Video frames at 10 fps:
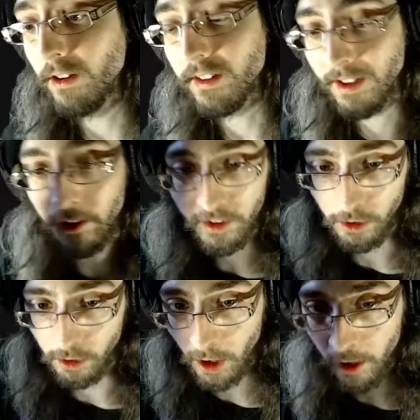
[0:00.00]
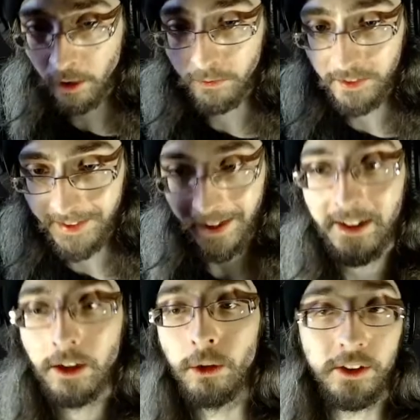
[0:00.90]
There's a lot of
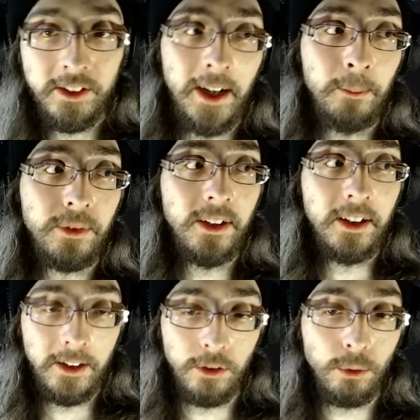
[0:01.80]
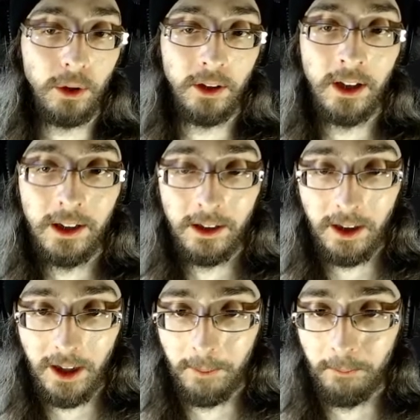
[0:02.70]
technical steps in this
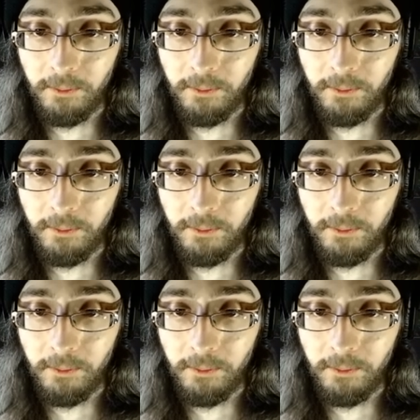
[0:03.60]
one.